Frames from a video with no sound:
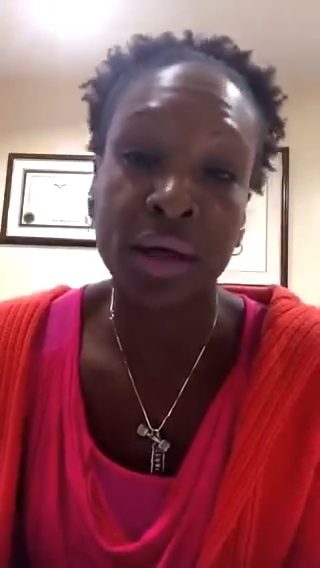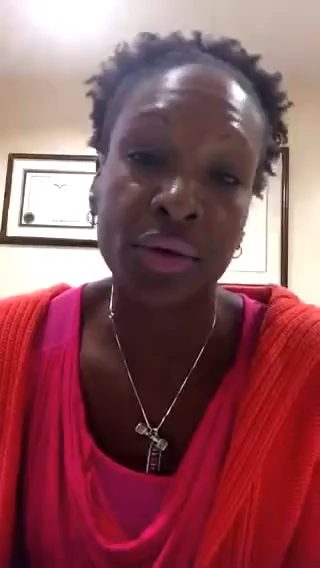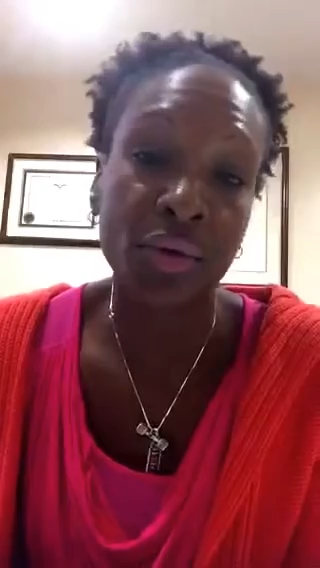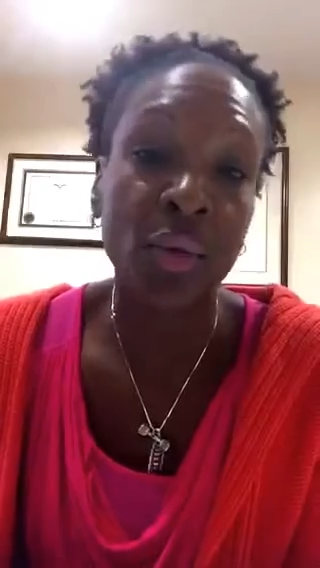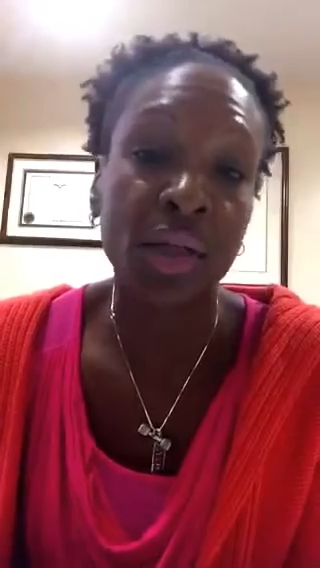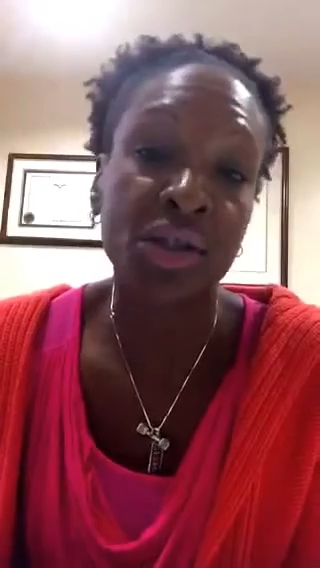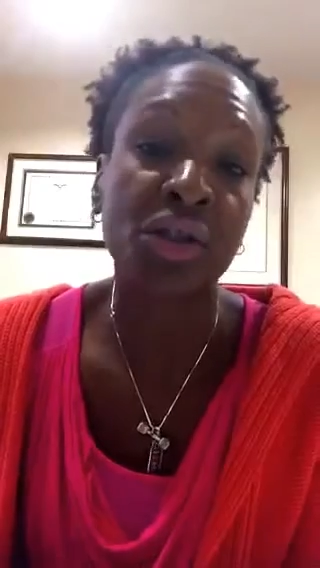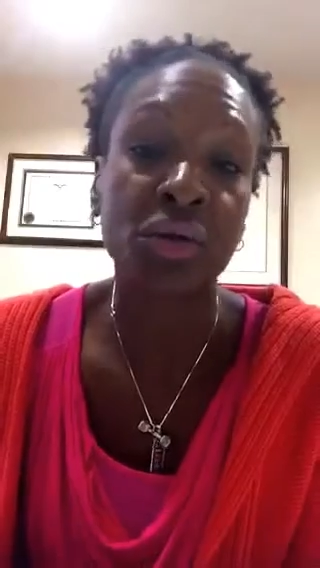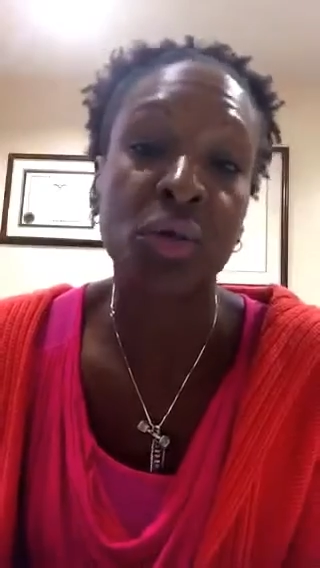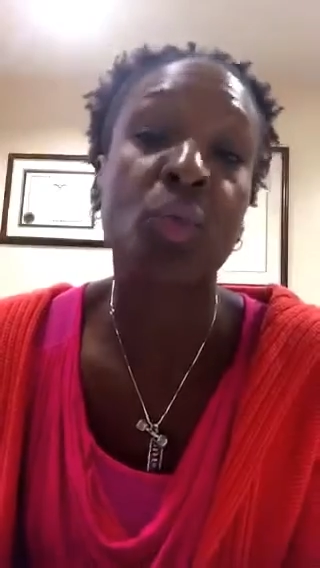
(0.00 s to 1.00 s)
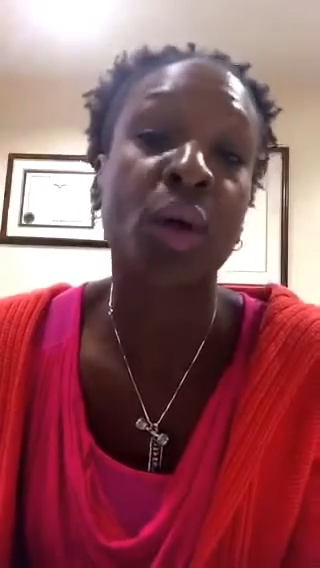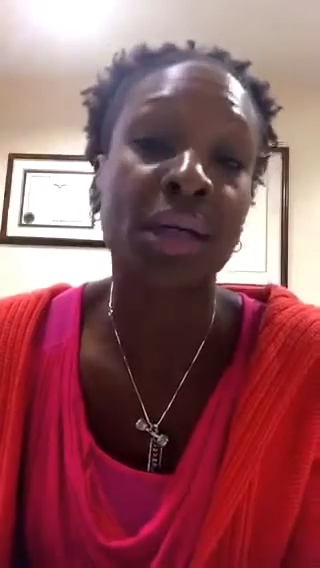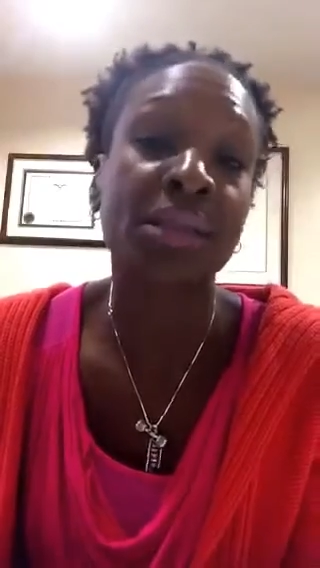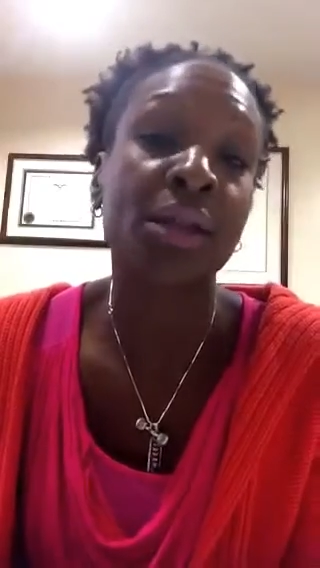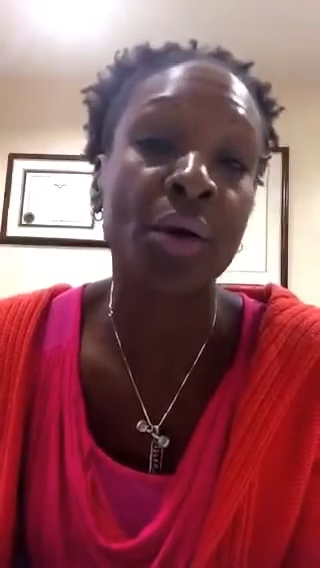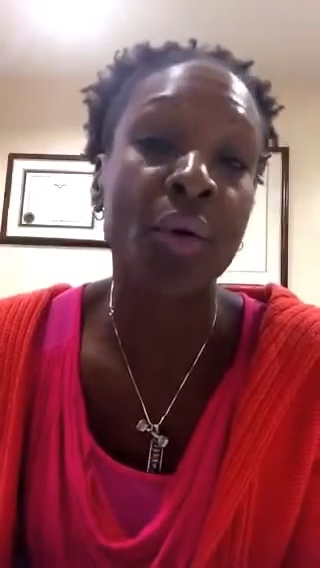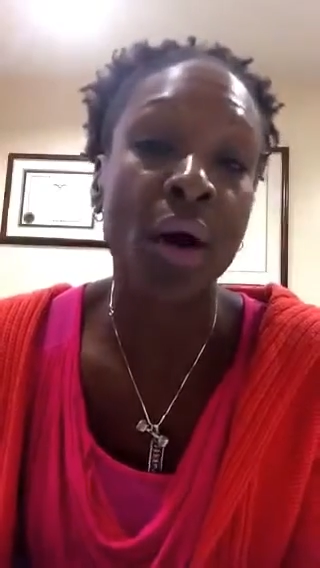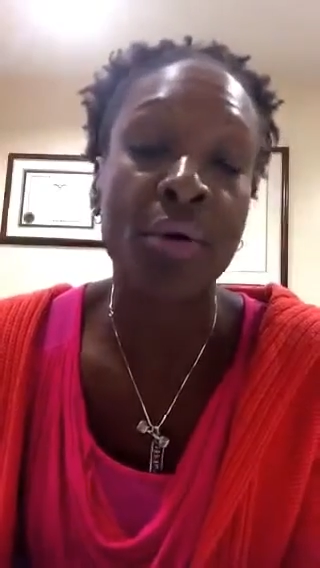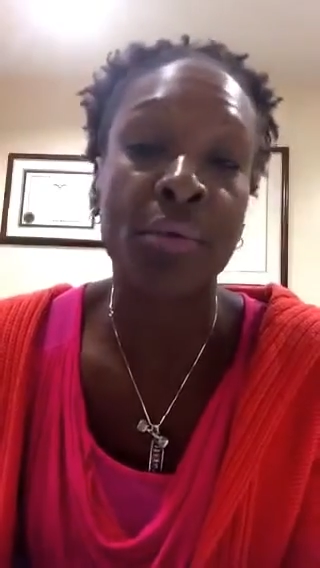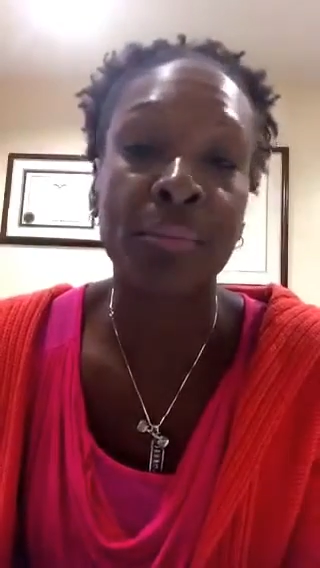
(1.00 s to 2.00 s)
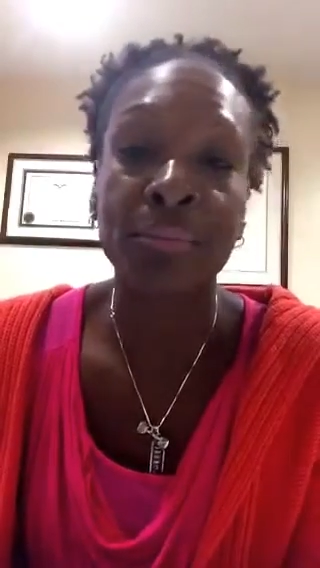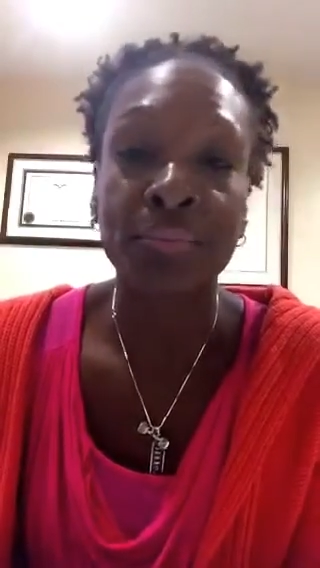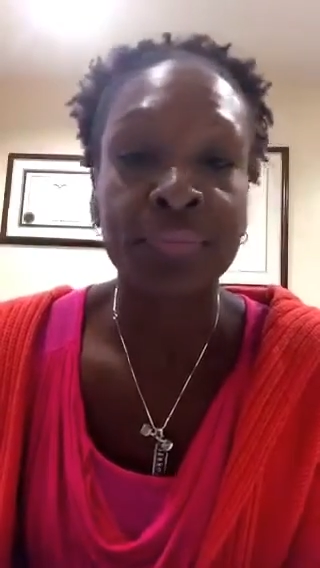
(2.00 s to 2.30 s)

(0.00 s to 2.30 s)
and you wanted to go home.